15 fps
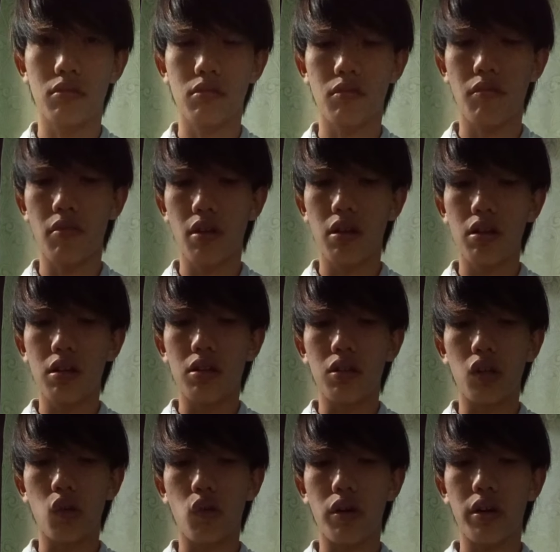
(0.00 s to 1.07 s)
Requiring
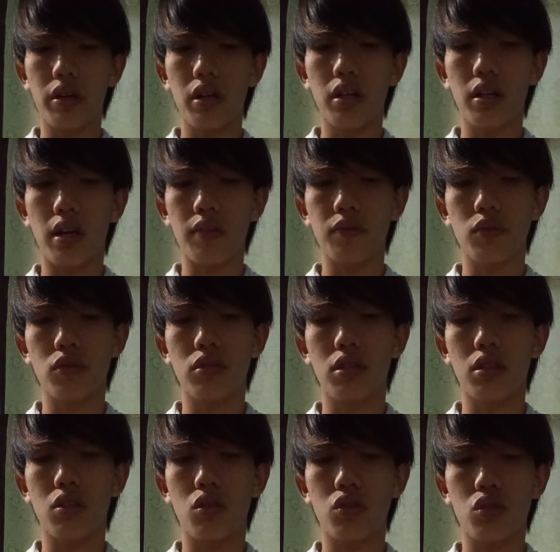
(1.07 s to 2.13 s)
life would not also
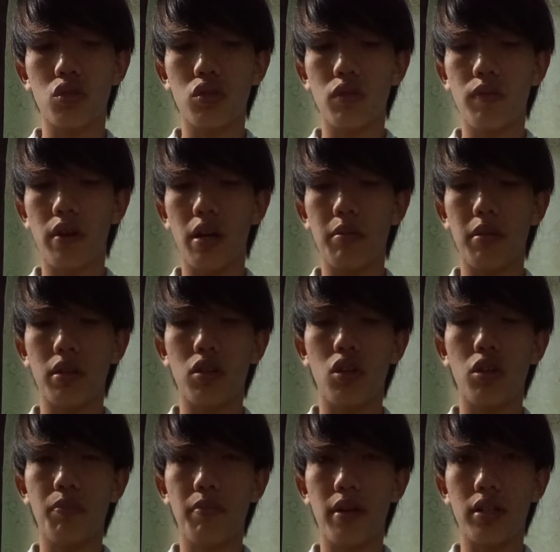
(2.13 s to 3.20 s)
survive and all plants would
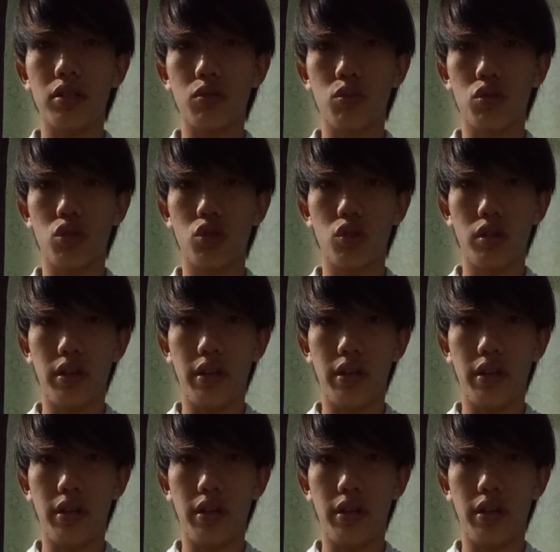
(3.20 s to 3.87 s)
surely die.